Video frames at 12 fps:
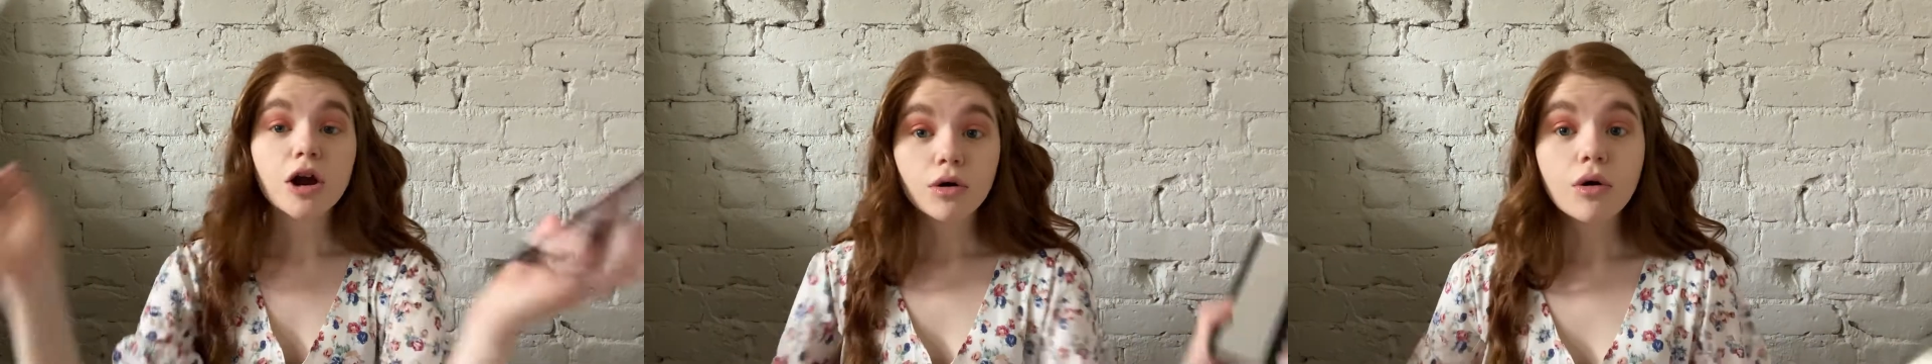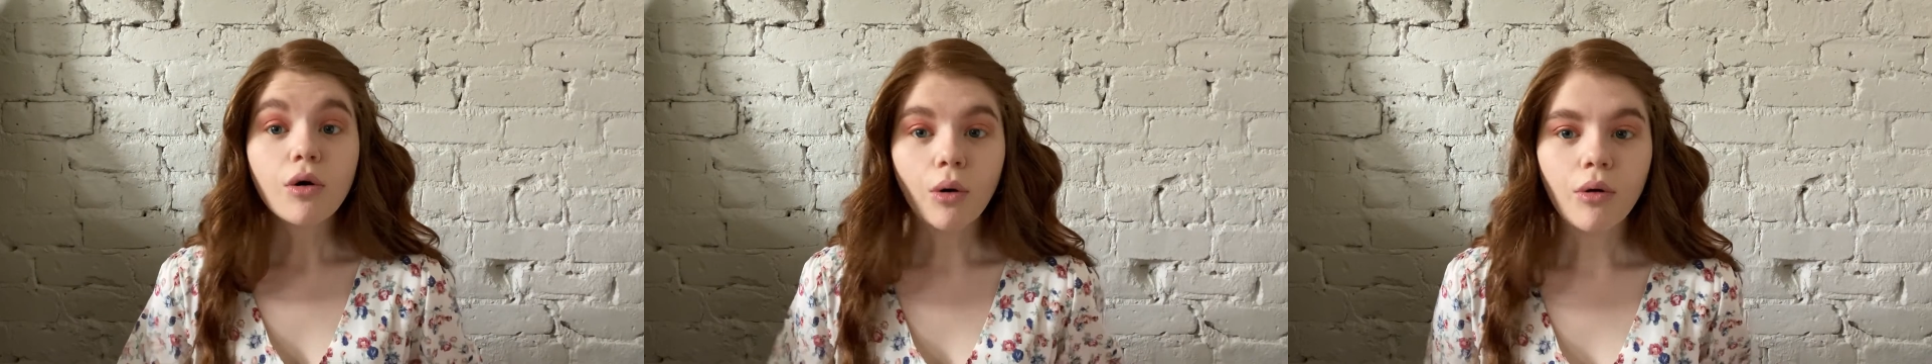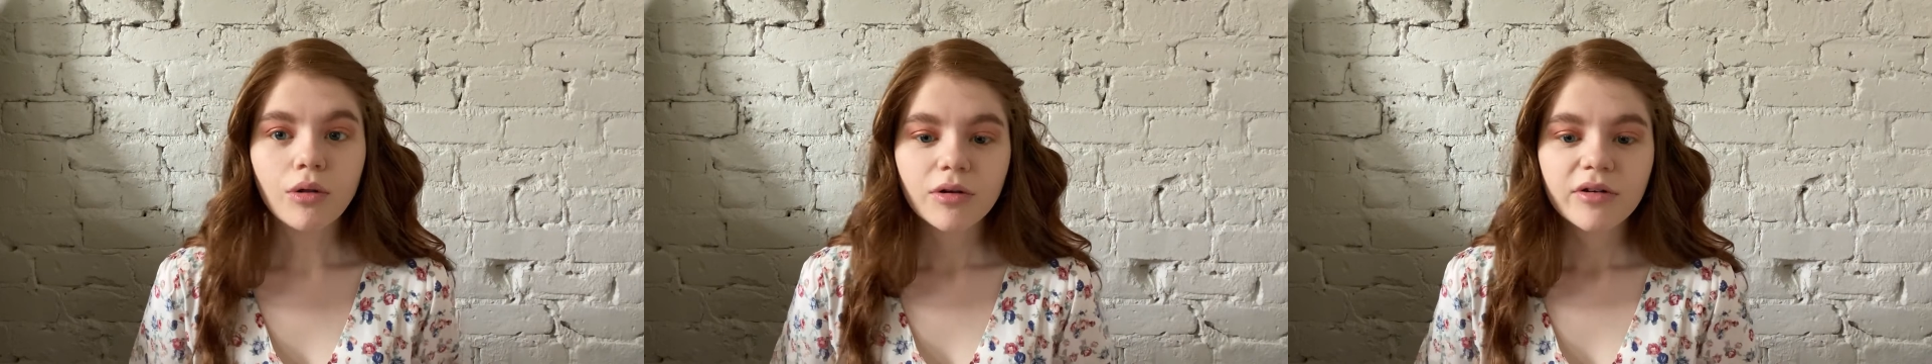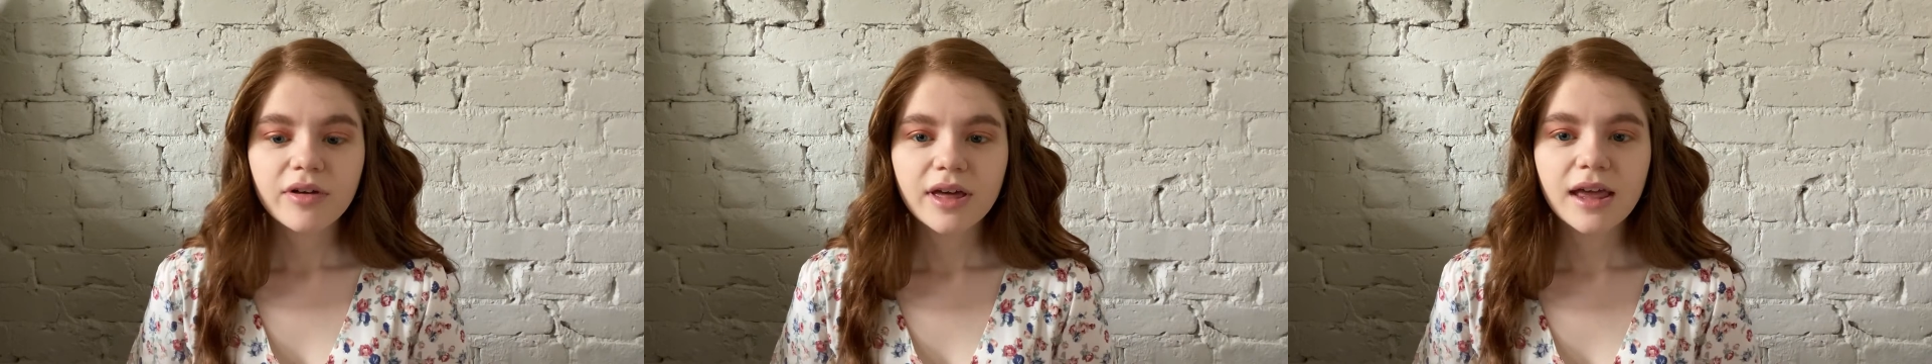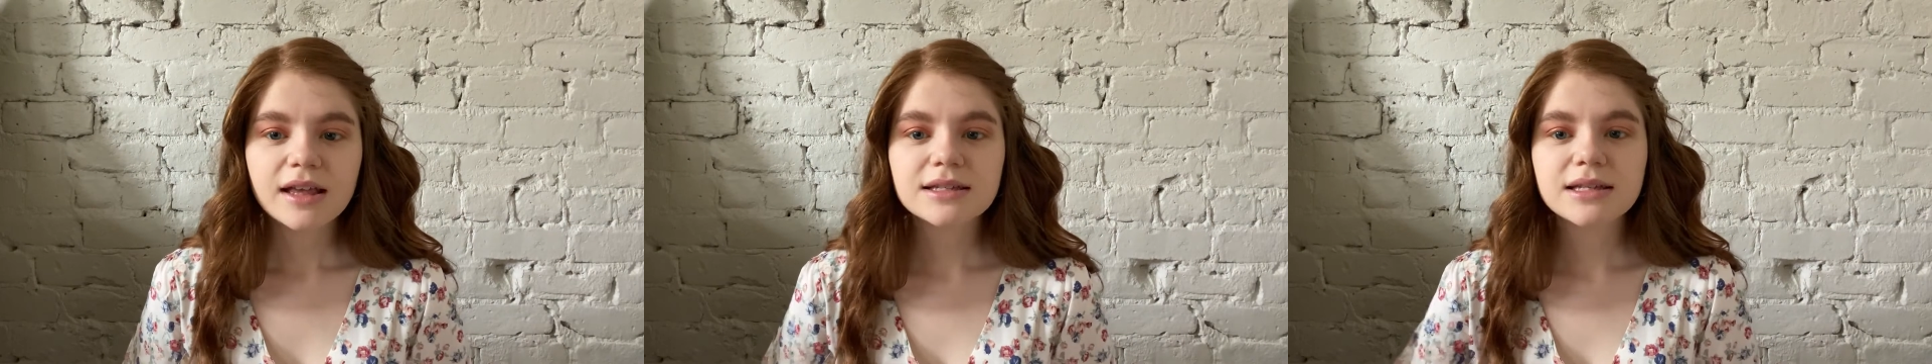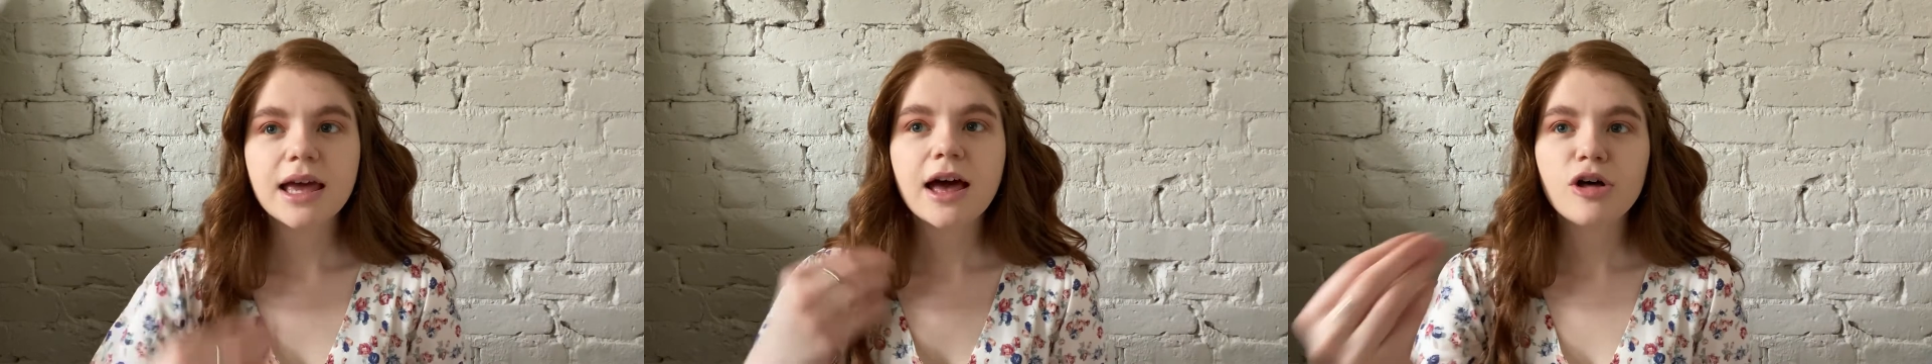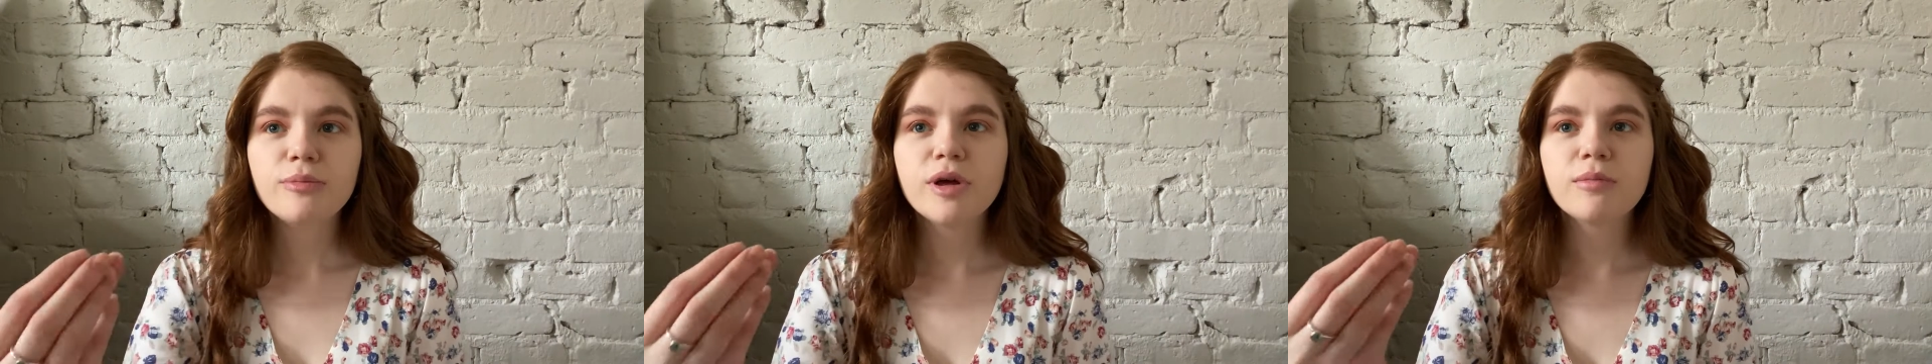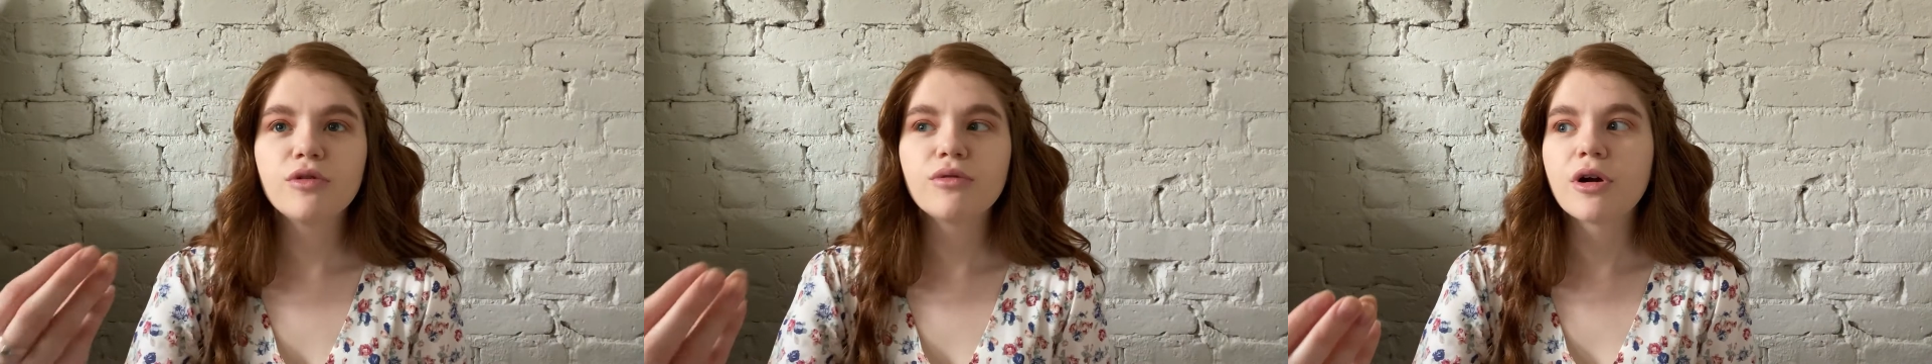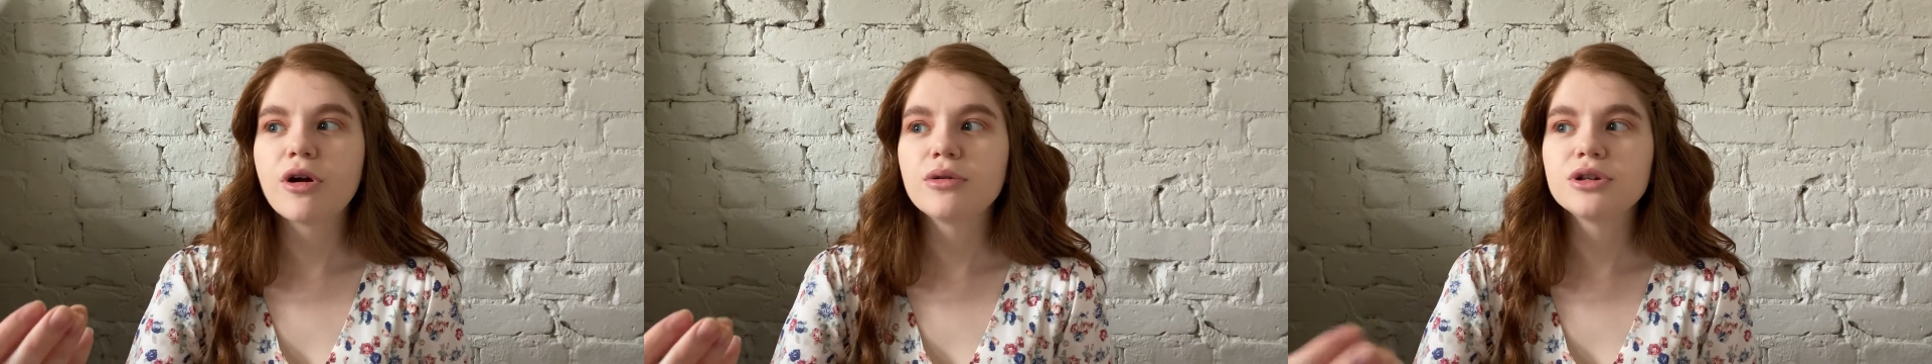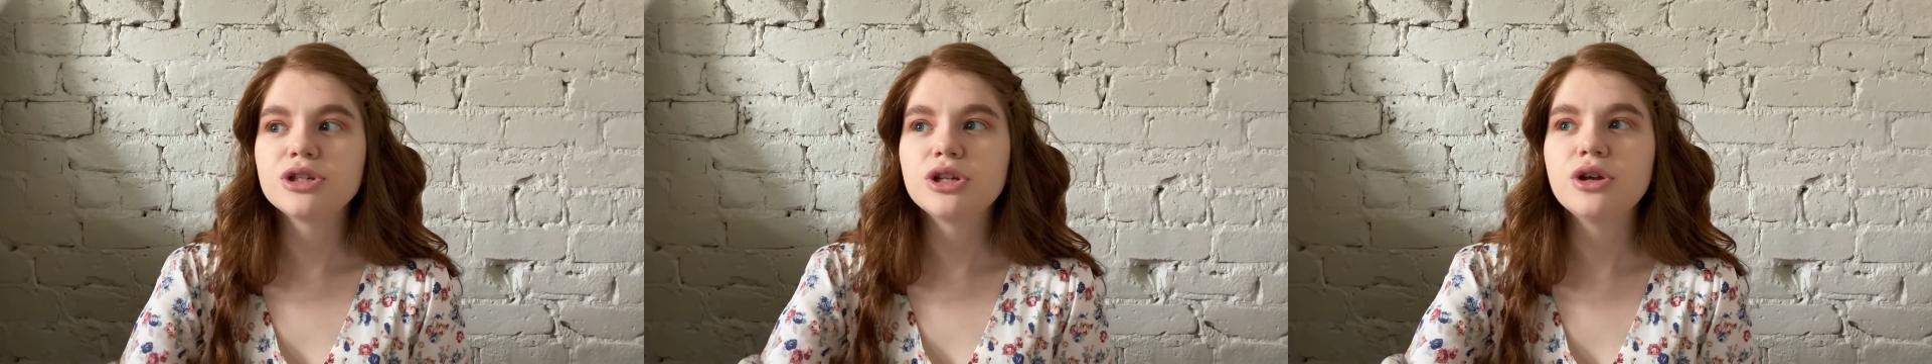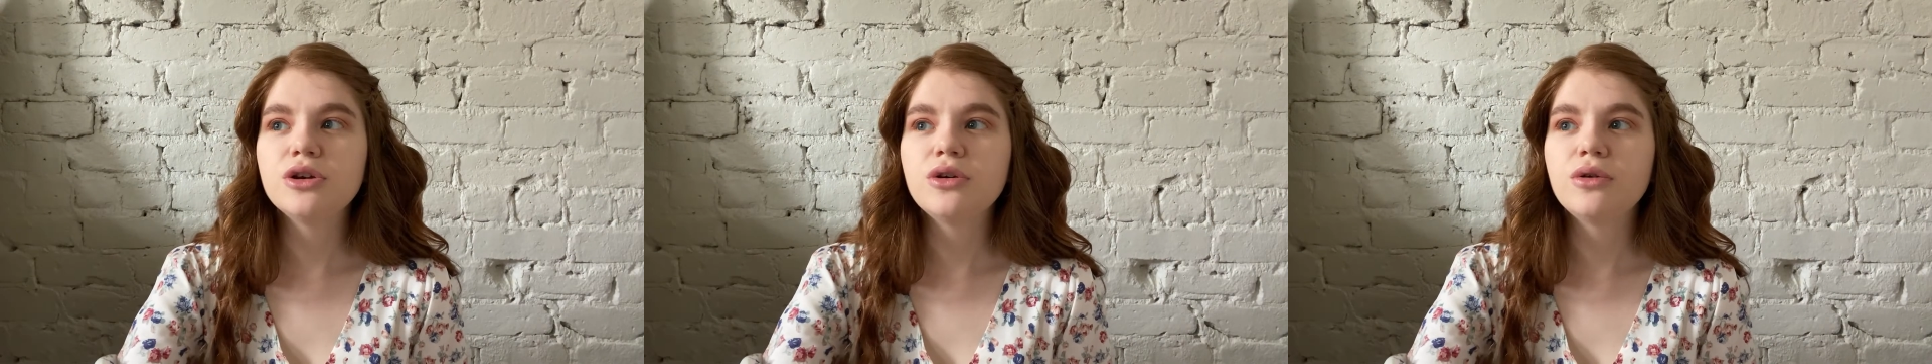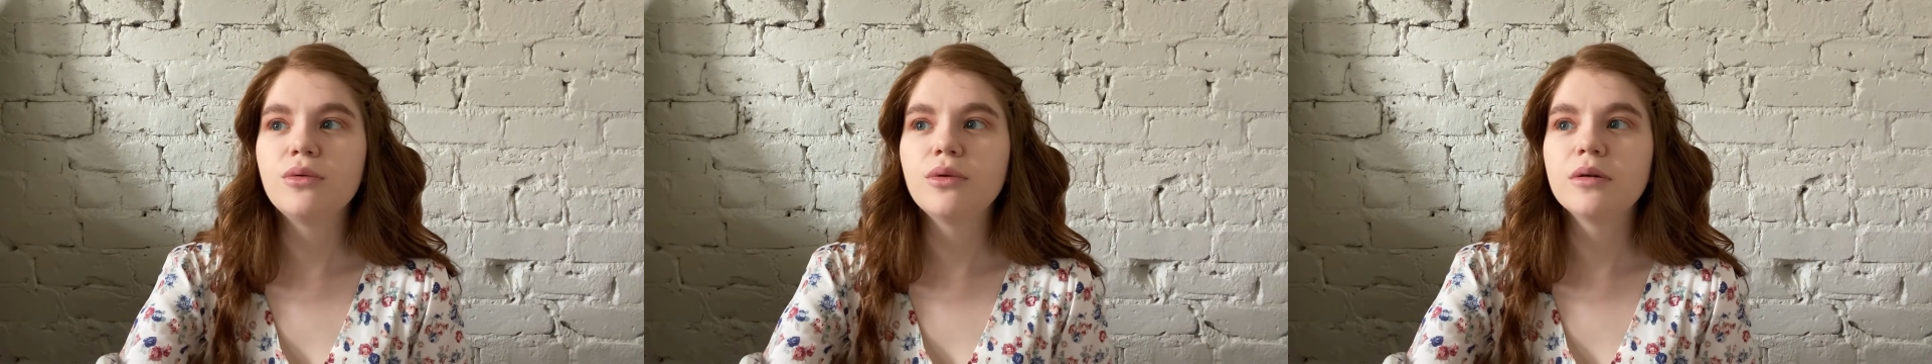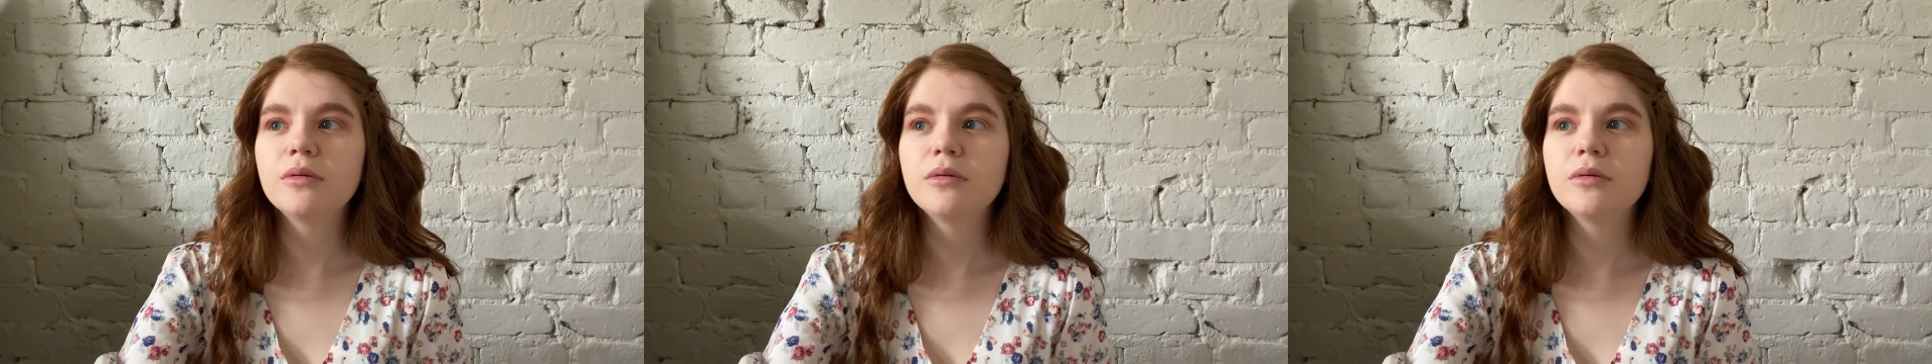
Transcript: goal is to help him grow to